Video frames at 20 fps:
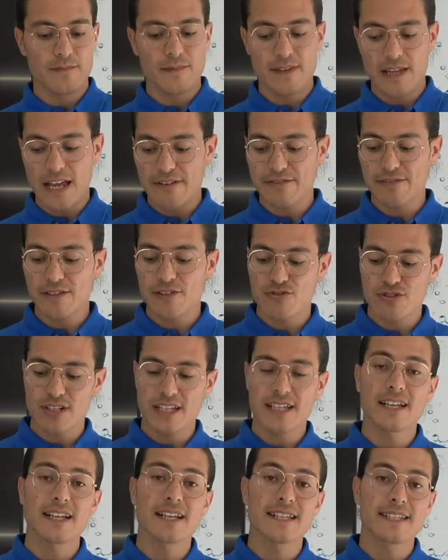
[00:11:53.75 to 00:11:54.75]
after
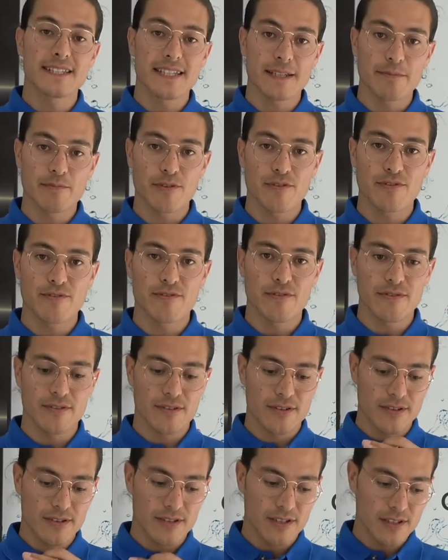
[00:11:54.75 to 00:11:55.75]
drinking a sip of
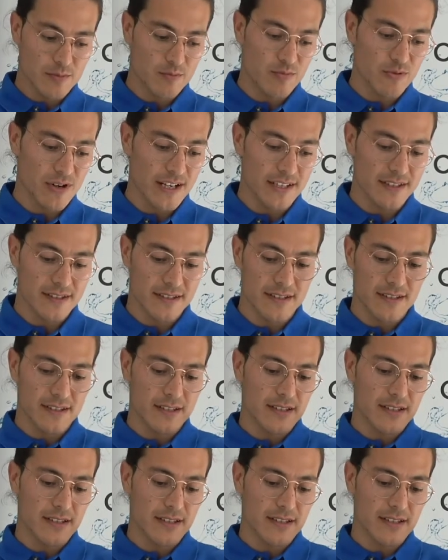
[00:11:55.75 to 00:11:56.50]
Sprite.